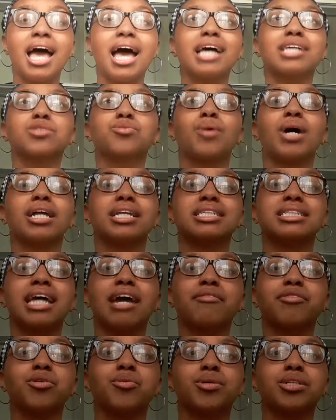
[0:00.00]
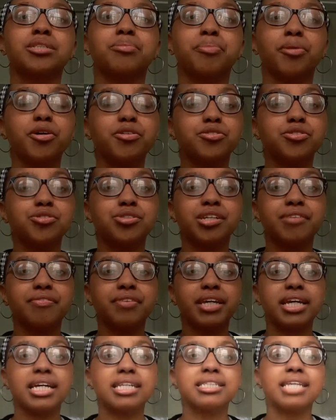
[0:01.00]
as well as everyone's birth
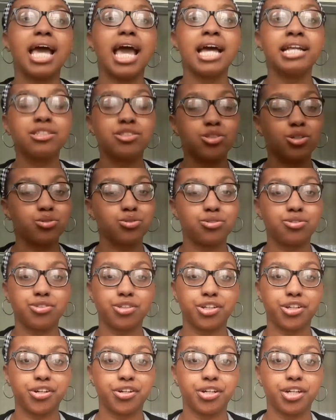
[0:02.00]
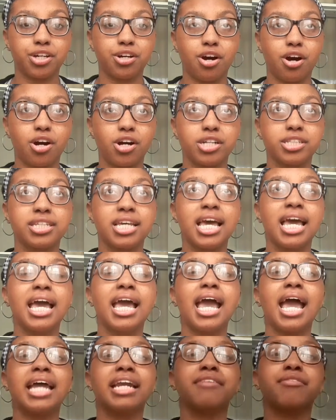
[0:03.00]
certificates and social security cards
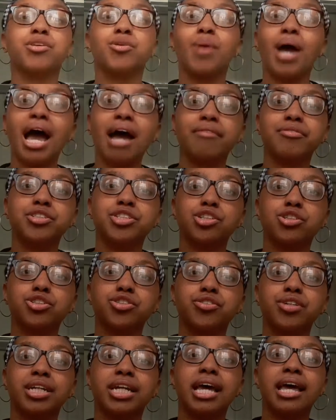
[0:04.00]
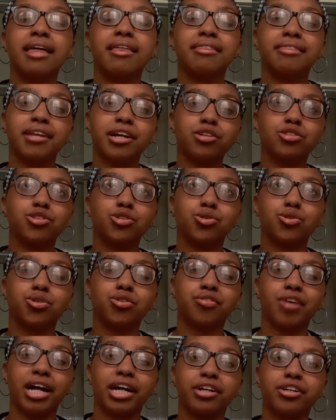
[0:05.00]
and if you have children their
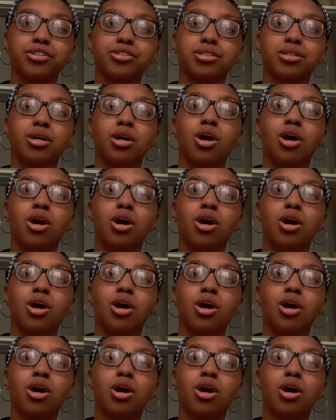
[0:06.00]
school records